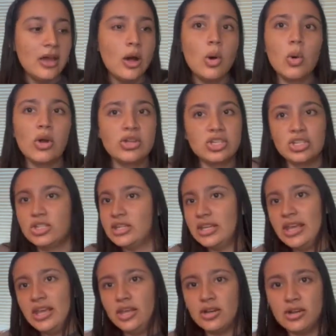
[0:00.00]
Or just to
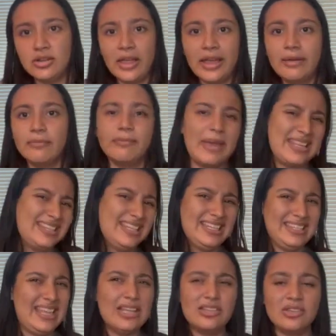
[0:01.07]
get your like basic
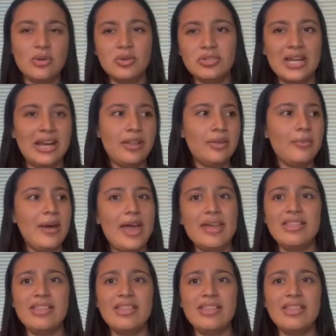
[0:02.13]
state schools out of the way.